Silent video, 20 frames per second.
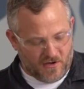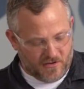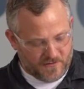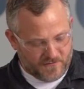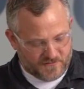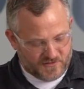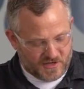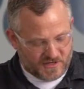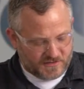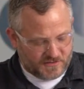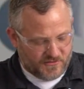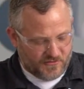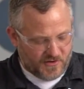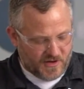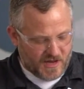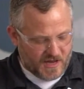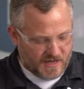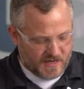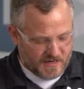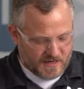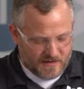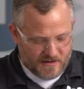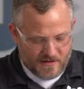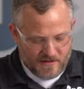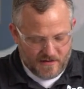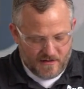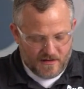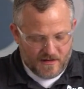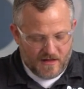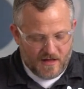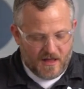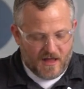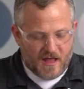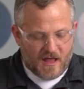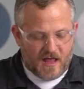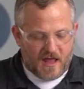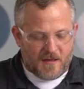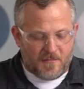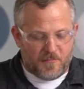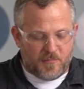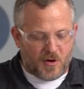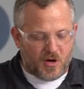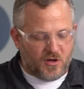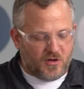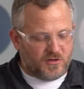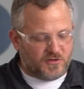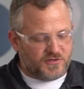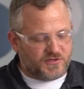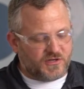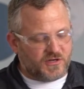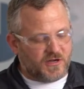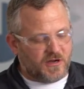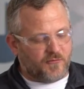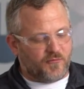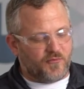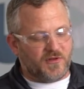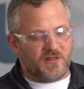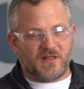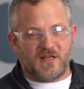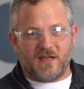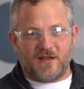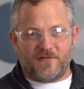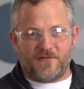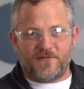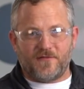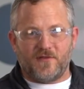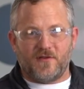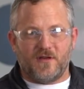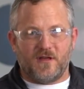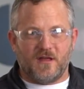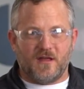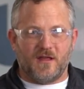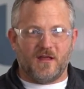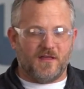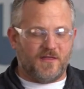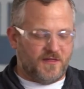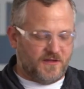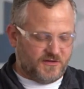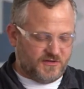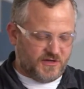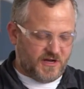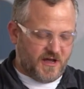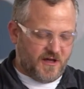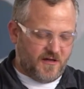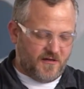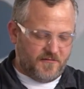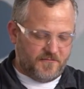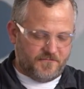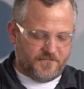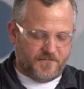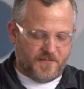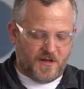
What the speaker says: You've just created a bulge of relief in the shell